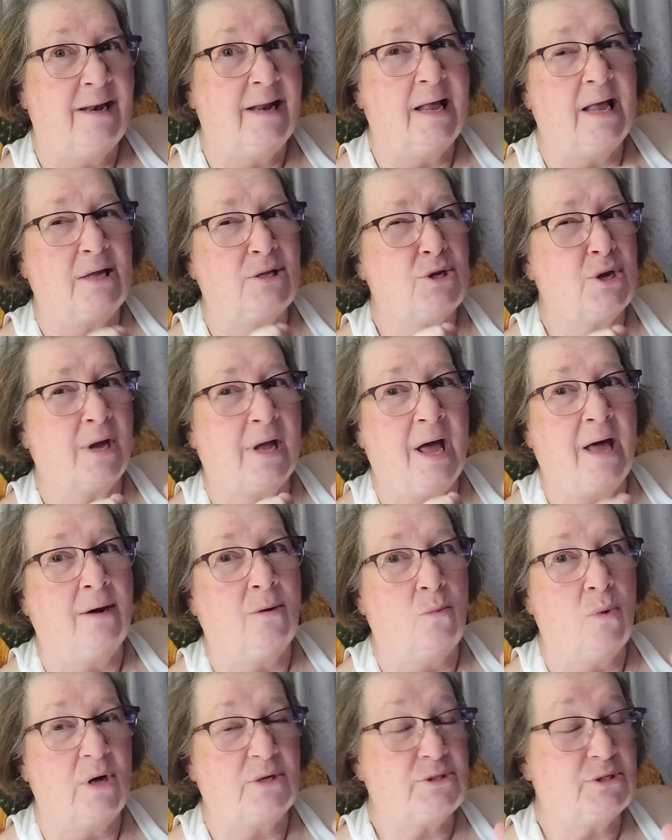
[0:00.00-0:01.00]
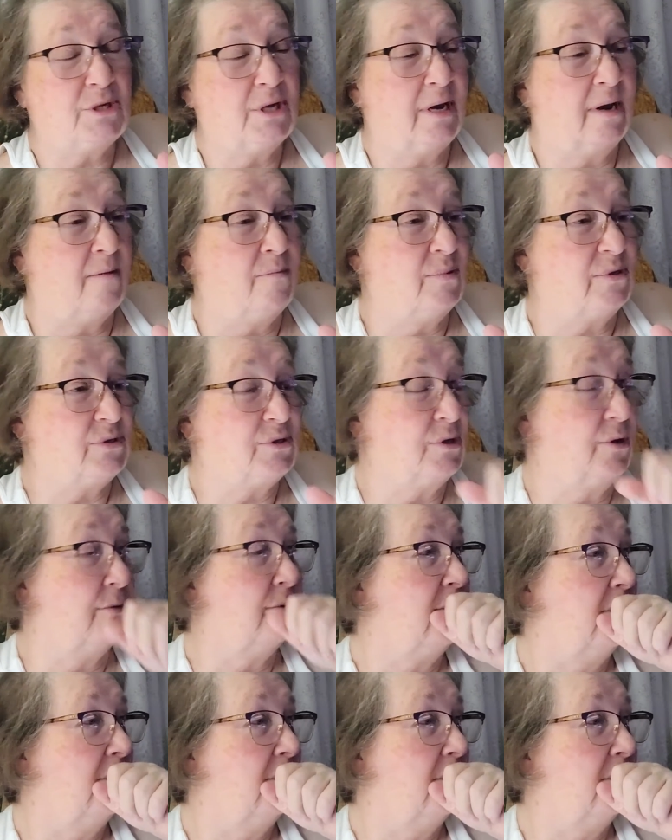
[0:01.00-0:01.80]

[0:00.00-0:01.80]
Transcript: again, you got to watch that episode